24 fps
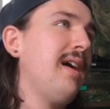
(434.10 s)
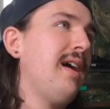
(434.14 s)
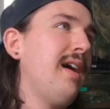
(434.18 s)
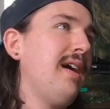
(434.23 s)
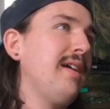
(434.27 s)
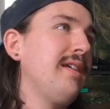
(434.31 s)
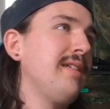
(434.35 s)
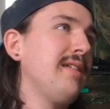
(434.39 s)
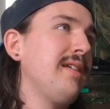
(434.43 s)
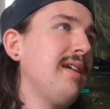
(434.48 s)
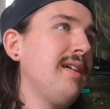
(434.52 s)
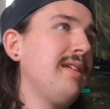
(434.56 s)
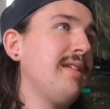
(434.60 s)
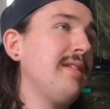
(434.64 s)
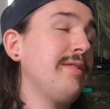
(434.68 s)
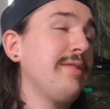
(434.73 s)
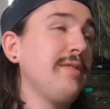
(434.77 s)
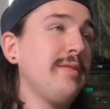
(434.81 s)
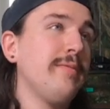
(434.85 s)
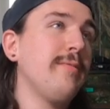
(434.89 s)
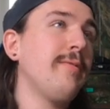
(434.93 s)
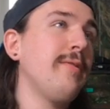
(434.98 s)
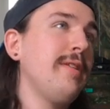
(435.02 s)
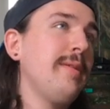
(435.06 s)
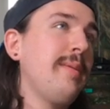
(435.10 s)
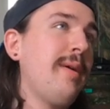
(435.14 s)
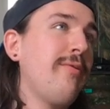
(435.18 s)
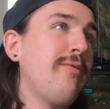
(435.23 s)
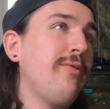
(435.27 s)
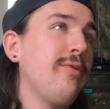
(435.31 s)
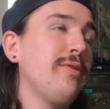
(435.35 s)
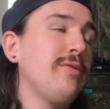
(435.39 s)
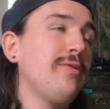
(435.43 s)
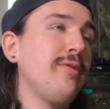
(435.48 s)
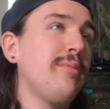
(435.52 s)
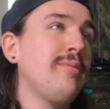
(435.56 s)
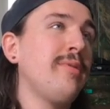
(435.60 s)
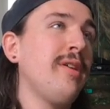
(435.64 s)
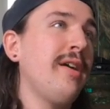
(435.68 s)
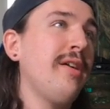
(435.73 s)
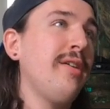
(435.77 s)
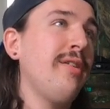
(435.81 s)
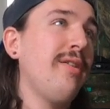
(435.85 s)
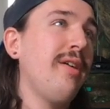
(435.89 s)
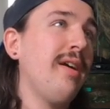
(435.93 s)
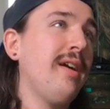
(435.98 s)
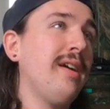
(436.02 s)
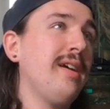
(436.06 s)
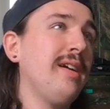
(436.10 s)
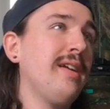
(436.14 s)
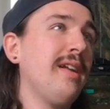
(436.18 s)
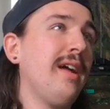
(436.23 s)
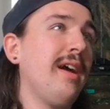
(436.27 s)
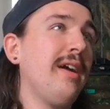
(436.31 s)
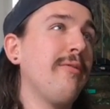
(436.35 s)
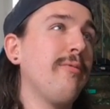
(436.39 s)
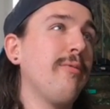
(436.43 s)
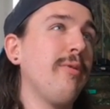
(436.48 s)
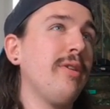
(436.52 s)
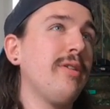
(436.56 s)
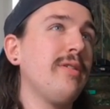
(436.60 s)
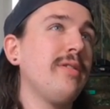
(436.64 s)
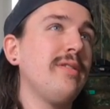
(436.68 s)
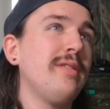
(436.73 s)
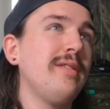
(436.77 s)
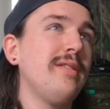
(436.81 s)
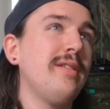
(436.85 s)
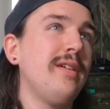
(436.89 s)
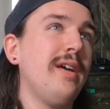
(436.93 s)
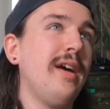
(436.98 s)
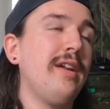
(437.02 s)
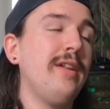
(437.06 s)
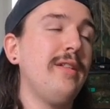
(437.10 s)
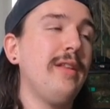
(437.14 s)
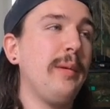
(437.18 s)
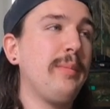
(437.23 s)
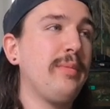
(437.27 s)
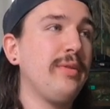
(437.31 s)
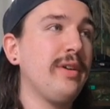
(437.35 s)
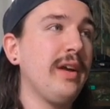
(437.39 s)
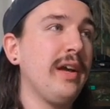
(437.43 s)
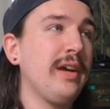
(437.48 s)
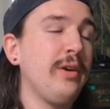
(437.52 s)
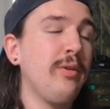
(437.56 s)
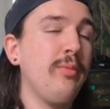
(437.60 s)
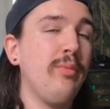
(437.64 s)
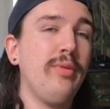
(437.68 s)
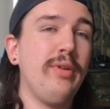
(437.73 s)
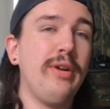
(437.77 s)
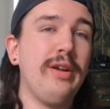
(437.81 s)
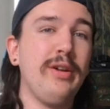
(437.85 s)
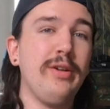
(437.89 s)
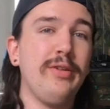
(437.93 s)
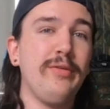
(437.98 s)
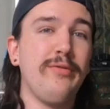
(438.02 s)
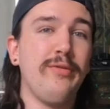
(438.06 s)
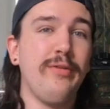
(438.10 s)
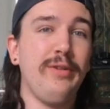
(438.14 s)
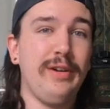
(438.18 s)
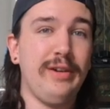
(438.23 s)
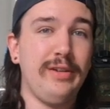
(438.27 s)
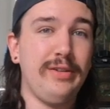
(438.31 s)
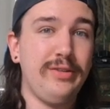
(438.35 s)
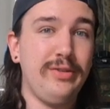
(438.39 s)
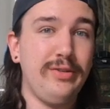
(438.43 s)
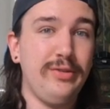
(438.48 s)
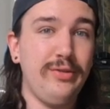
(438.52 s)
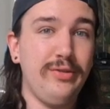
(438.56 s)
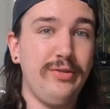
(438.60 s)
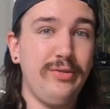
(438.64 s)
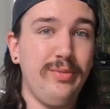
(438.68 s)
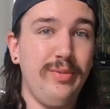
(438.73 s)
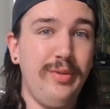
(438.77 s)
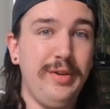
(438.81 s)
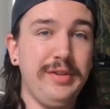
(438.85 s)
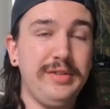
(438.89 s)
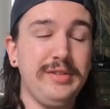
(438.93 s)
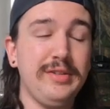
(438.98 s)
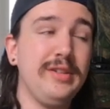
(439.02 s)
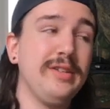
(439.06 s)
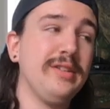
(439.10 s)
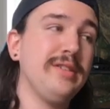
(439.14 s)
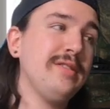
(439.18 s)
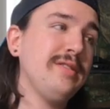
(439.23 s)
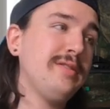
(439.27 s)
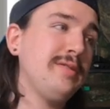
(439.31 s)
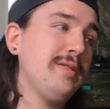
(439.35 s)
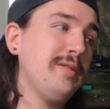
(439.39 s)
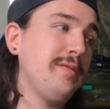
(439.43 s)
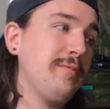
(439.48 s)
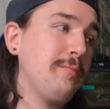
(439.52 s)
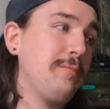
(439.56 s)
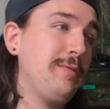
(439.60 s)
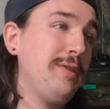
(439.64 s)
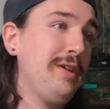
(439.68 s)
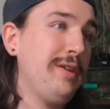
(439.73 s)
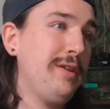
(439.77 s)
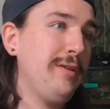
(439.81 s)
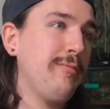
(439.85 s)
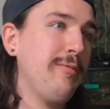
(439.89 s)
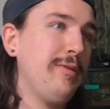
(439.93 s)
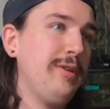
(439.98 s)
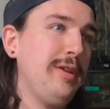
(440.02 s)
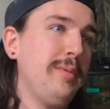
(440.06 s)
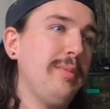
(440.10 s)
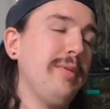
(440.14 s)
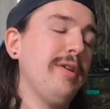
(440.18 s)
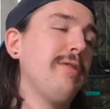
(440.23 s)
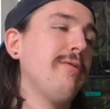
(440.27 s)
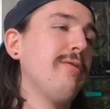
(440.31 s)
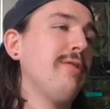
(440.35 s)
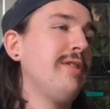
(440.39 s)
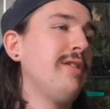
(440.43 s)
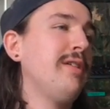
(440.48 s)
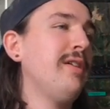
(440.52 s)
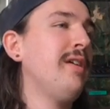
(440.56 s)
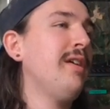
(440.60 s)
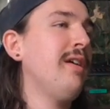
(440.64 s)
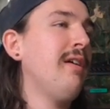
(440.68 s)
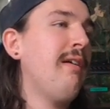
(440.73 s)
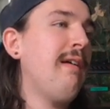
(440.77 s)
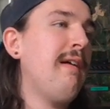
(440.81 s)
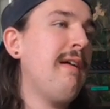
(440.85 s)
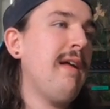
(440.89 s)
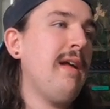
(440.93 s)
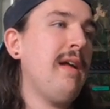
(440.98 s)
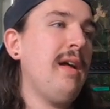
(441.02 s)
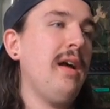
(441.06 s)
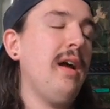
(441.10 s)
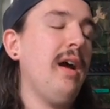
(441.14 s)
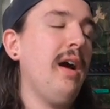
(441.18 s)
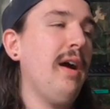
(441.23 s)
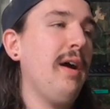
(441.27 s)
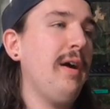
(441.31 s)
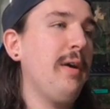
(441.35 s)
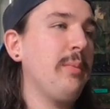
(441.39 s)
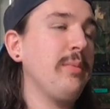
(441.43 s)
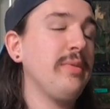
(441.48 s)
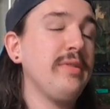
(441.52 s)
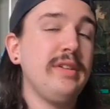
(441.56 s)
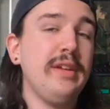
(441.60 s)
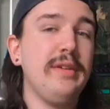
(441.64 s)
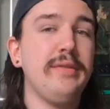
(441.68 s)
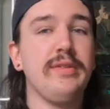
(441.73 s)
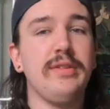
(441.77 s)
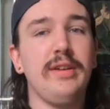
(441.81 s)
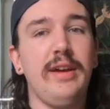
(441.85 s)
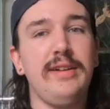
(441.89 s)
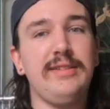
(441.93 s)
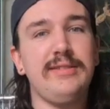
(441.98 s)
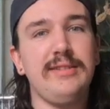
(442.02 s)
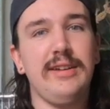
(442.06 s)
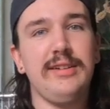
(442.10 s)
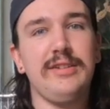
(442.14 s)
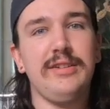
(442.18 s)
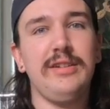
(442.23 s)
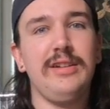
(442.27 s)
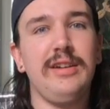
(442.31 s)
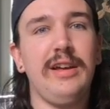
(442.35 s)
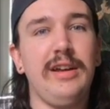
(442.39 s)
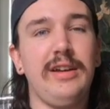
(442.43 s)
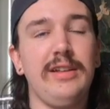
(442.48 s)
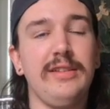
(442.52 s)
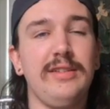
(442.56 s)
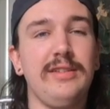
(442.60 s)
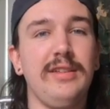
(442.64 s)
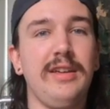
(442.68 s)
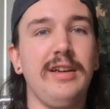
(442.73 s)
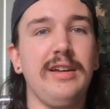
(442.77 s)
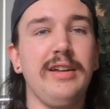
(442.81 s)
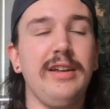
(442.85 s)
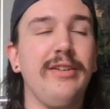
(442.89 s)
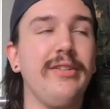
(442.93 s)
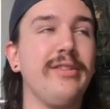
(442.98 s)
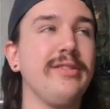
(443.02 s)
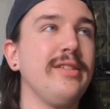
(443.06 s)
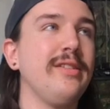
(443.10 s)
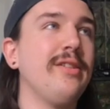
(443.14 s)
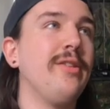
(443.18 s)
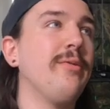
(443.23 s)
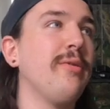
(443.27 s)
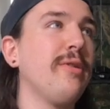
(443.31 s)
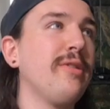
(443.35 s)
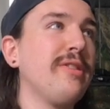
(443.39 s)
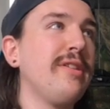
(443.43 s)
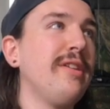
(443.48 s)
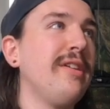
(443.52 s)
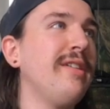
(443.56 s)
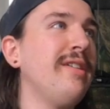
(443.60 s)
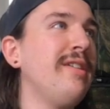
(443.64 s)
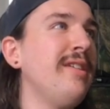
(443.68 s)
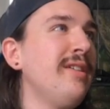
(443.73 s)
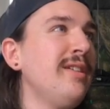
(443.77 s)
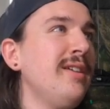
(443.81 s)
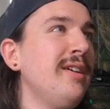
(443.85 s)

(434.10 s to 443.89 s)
it was really my first reptile, and I worked at a leopard gecko breeder for like 2+ years. Really, really big one. Steve Sykes, actually, I can say it now because I don't work there.